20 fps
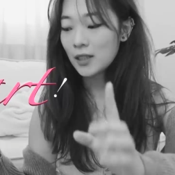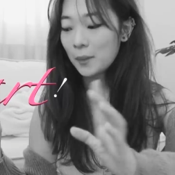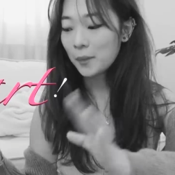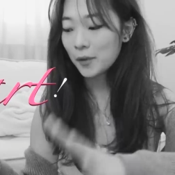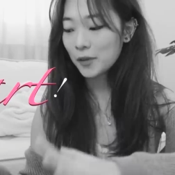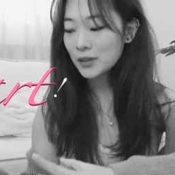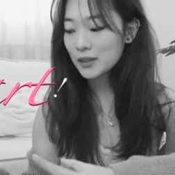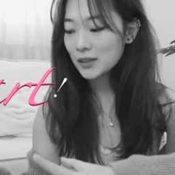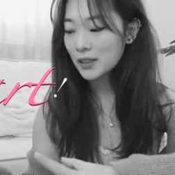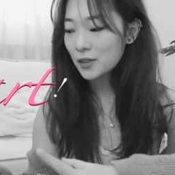I'm
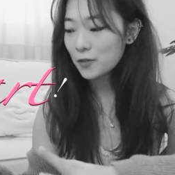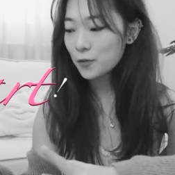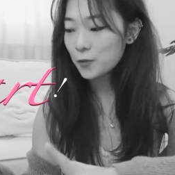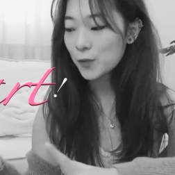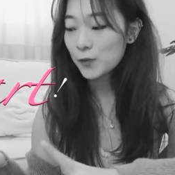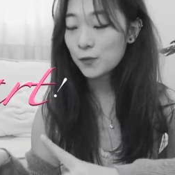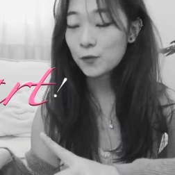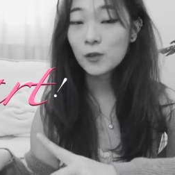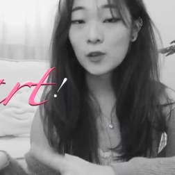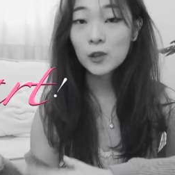gonna start off
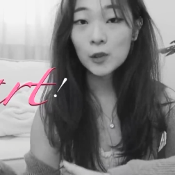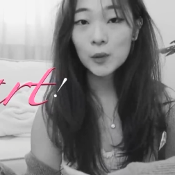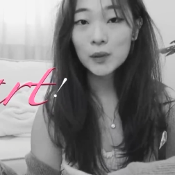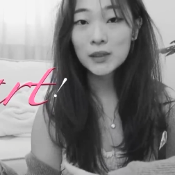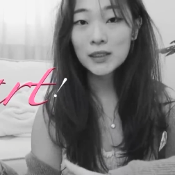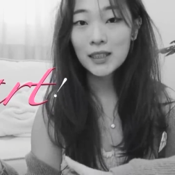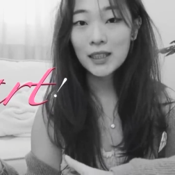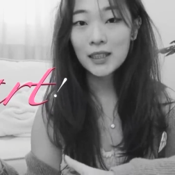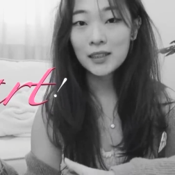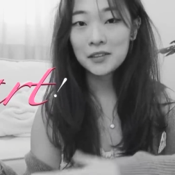with
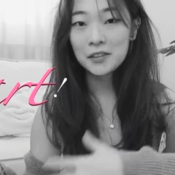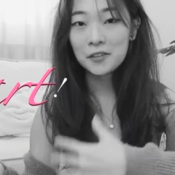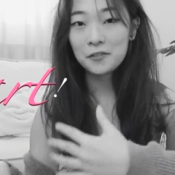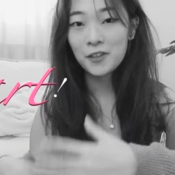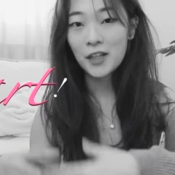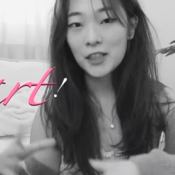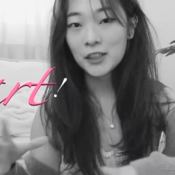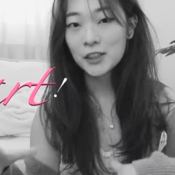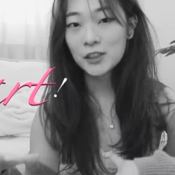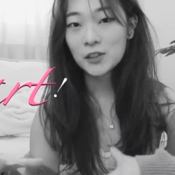clothes and the
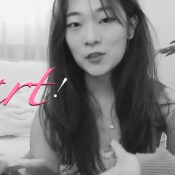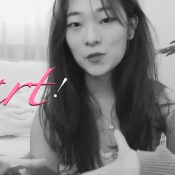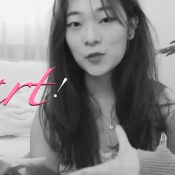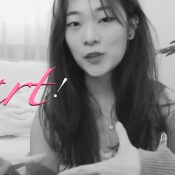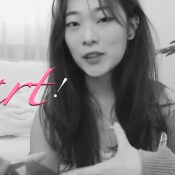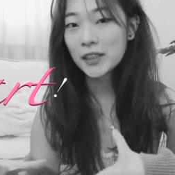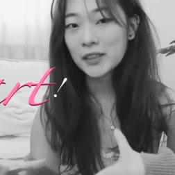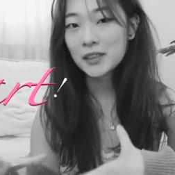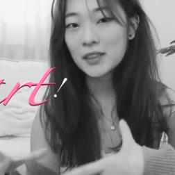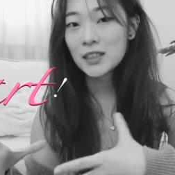fashion
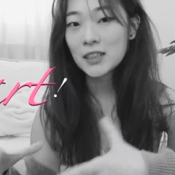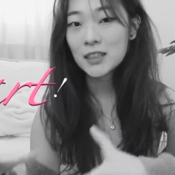related